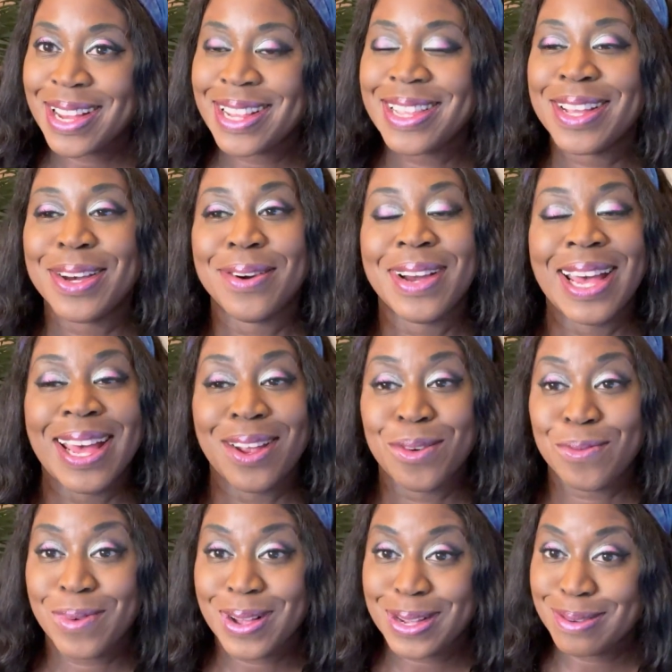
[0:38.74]
Hello,
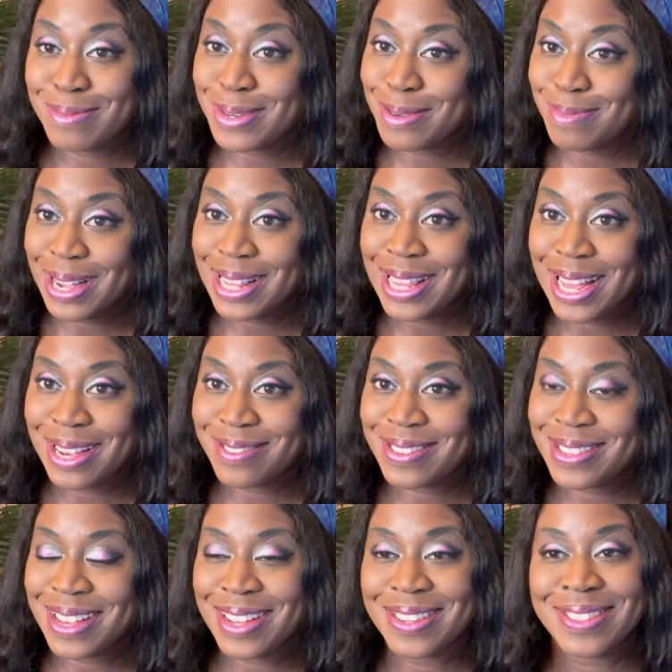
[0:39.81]
and welcome to my
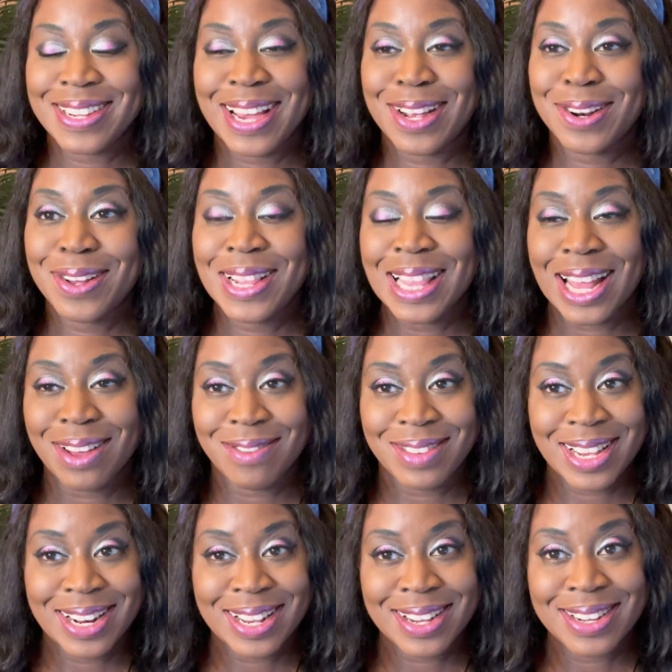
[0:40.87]
lifestyle channel, La
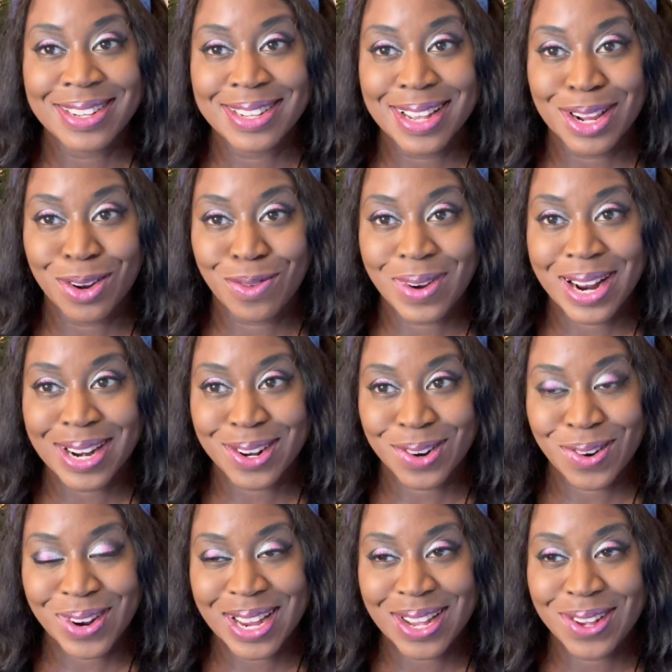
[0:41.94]
Vida de la Reina
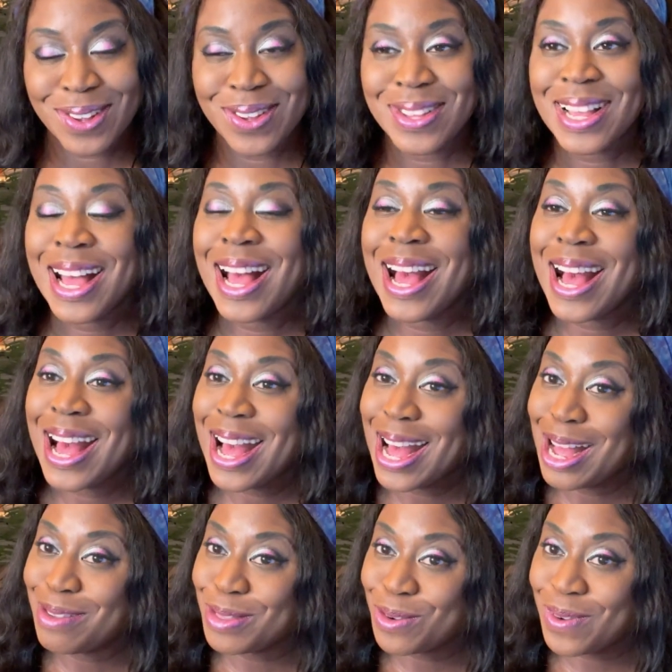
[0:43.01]
Creole.
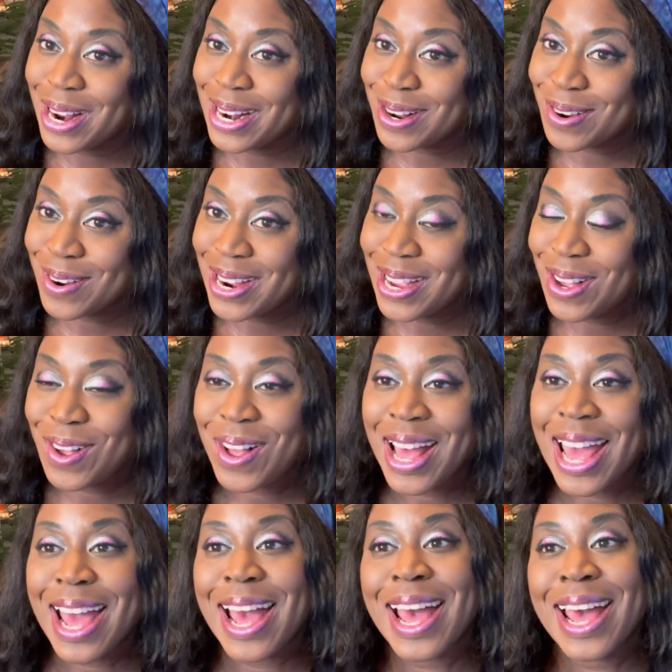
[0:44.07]
I'm Reina Creole,
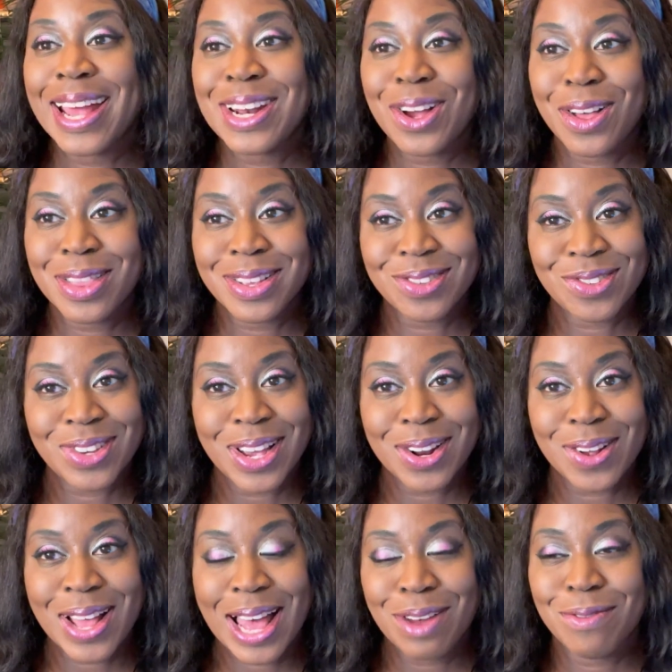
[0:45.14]
and on this
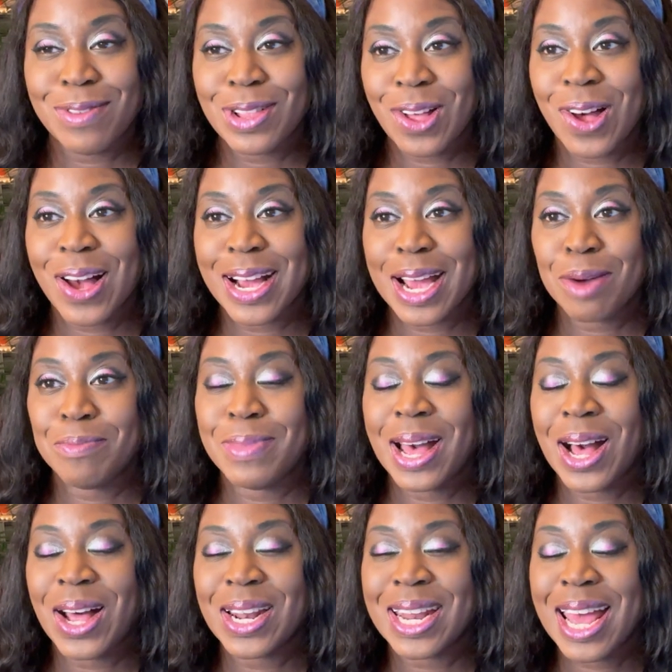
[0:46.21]
channel, I vlog
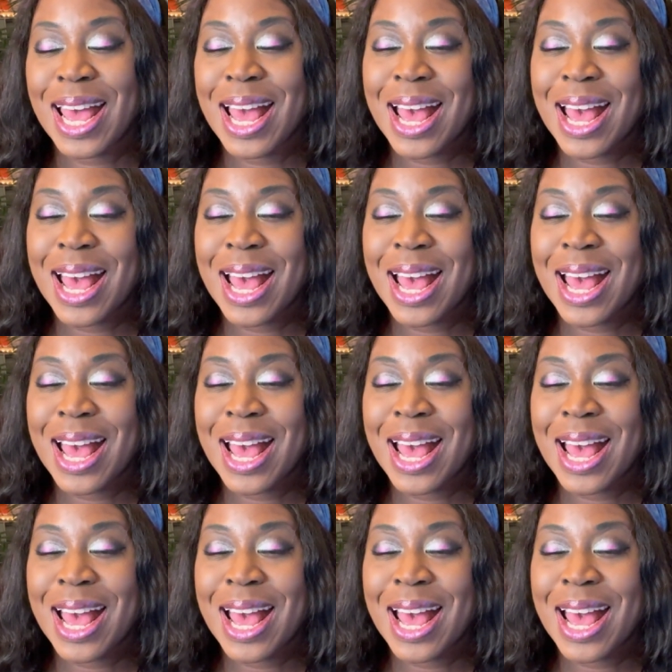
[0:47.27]
about